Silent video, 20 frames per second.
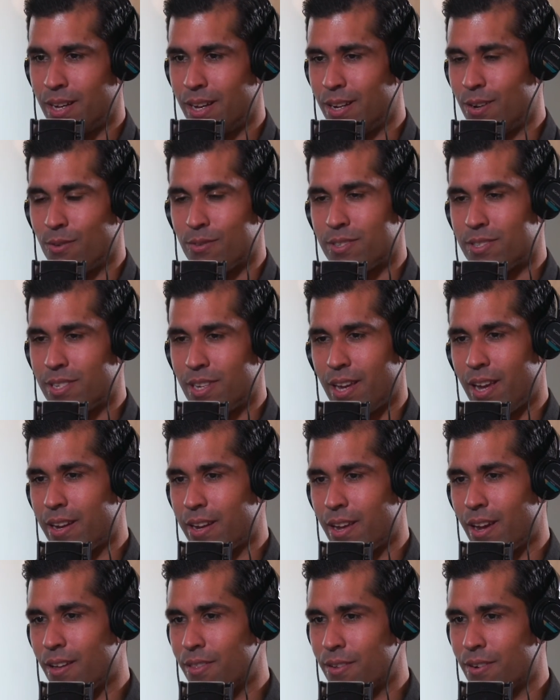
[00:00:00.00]
I don't see
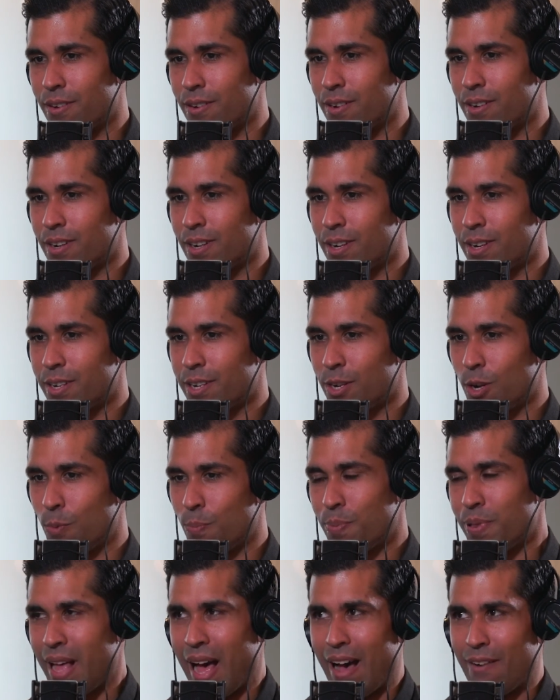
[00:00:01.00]
any other,
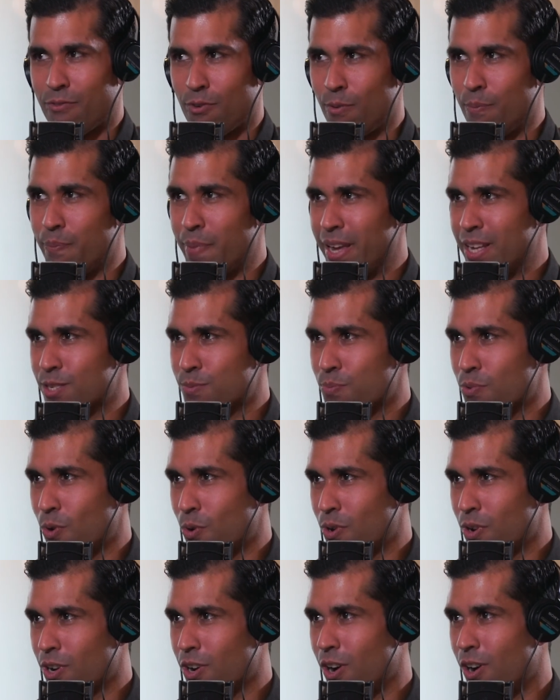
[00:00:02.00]
platform-based
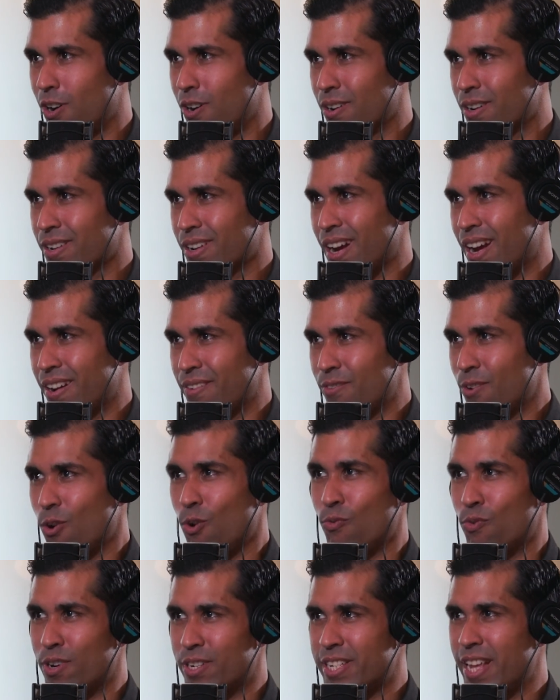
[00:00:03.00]
protocol kind of
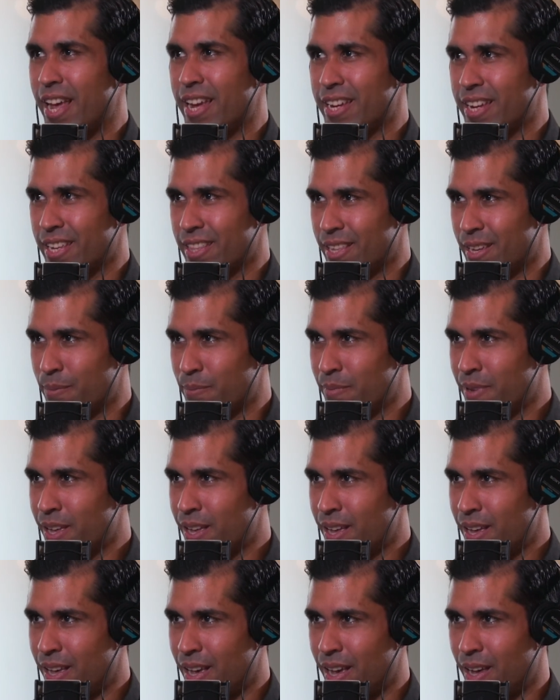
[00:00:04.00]
overtaking them
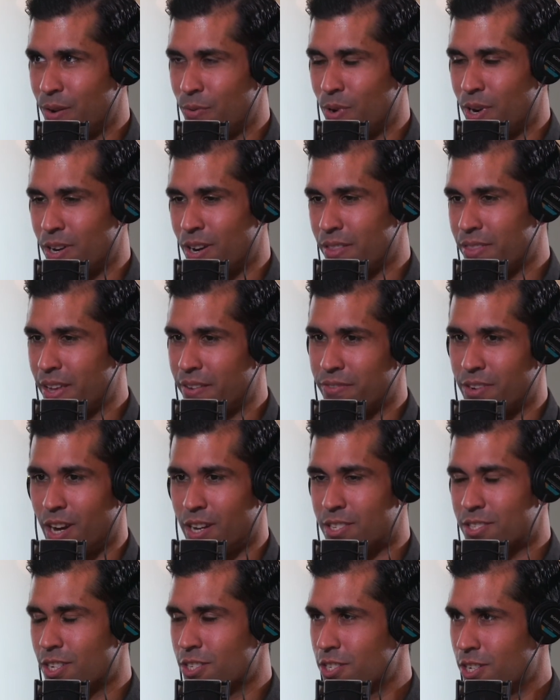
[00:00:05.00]
and whatnot. They've
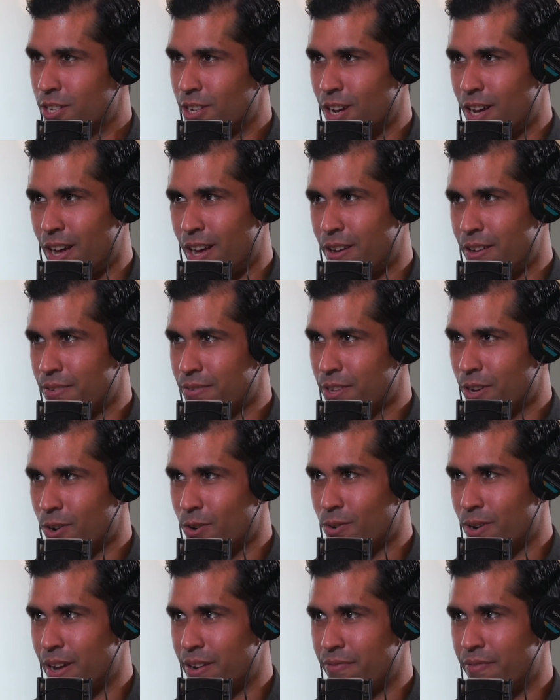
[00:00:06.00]
got such a,
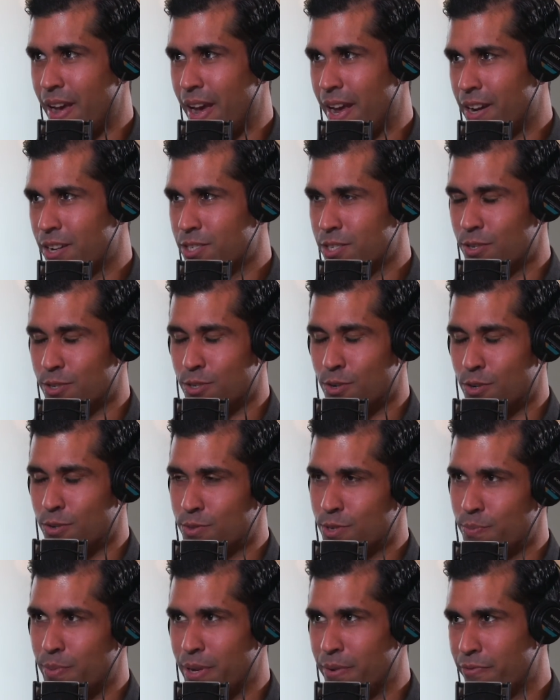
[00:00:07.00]
advantage in
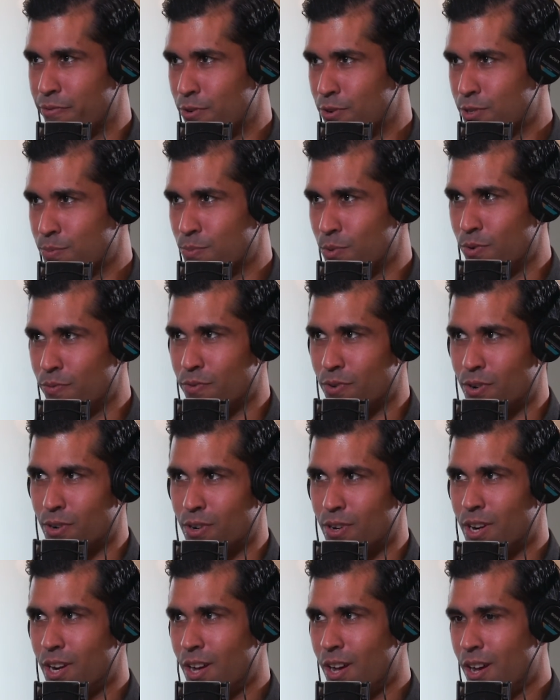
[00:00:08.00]
terms of being first
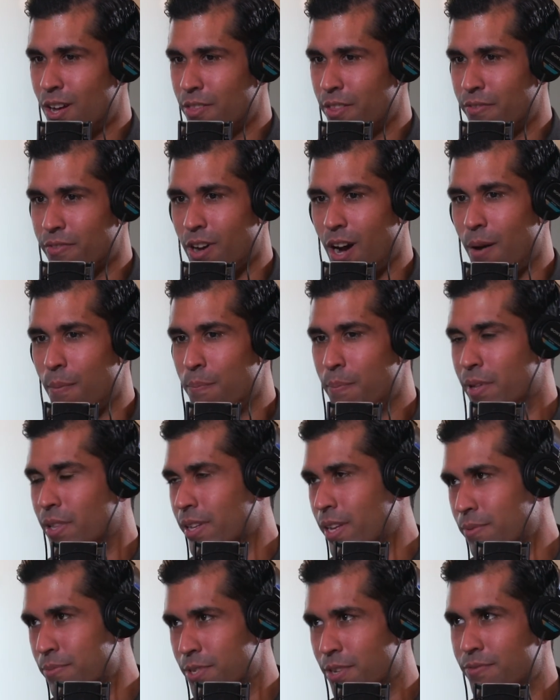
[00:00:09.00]
mover. They've got
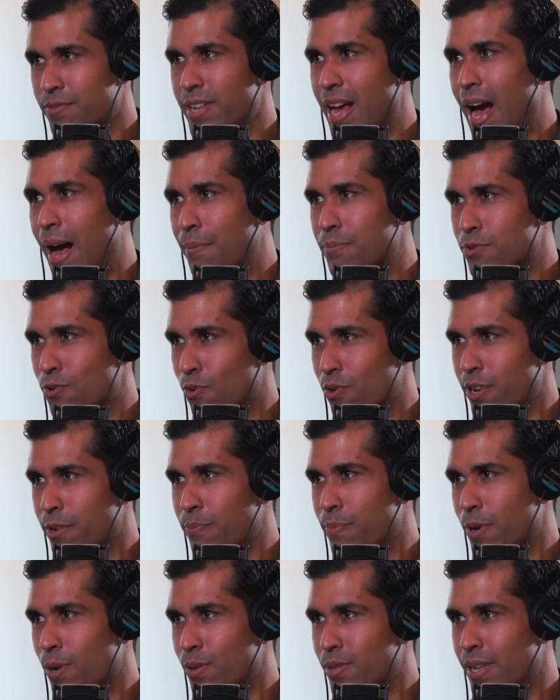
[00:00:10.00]
millions of dApps already
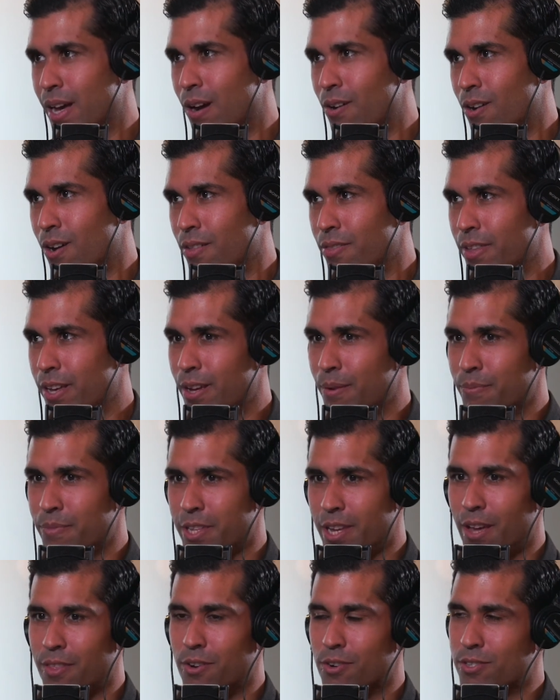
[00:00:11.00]
built out on them.
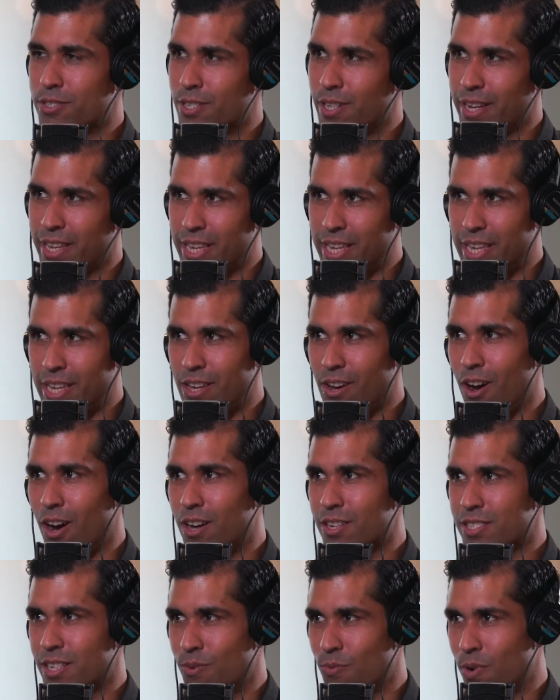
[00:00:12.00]
The others are like
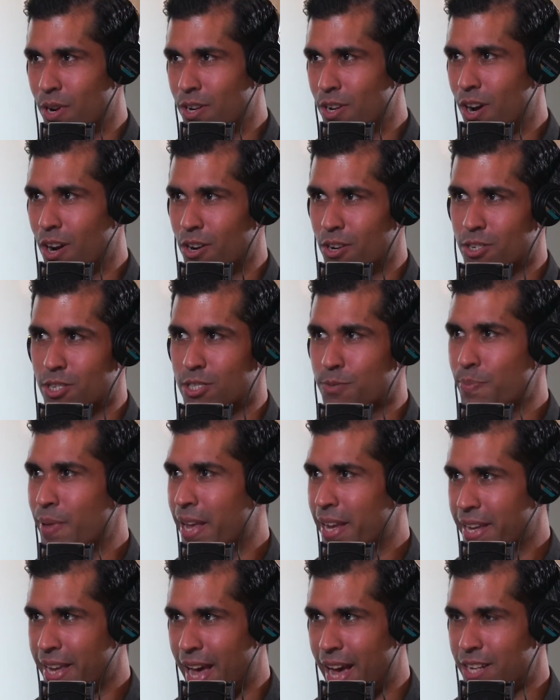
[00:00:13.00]
EOS and whatnot are just
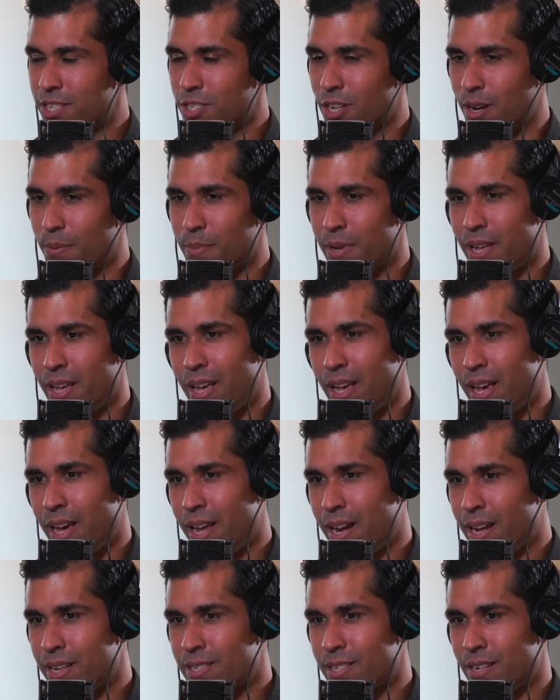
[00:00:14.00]
playing catch up.
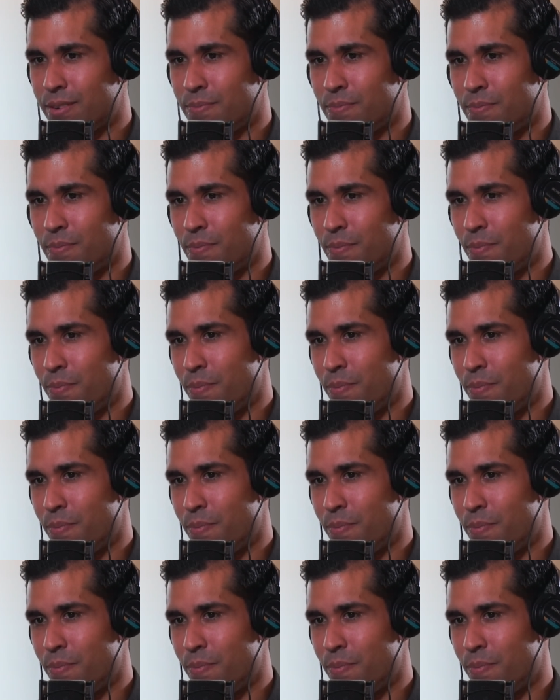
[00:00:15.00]
And I said,